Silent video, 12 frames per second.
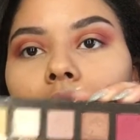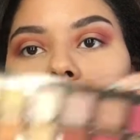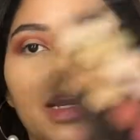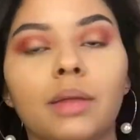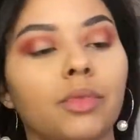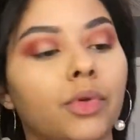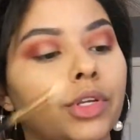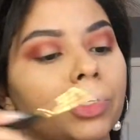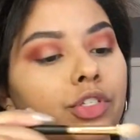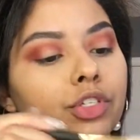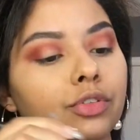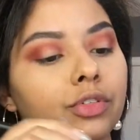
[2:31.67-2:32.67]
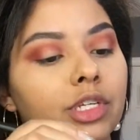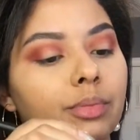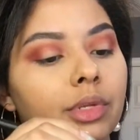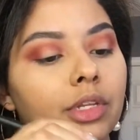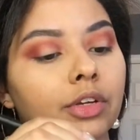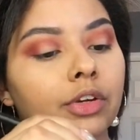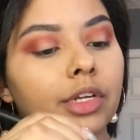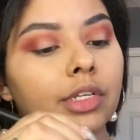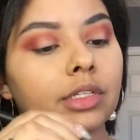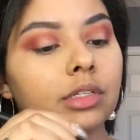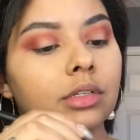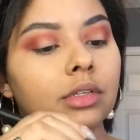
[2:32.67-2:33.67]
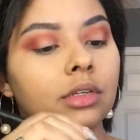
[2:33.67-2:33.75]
and I'm going to deepen the crease.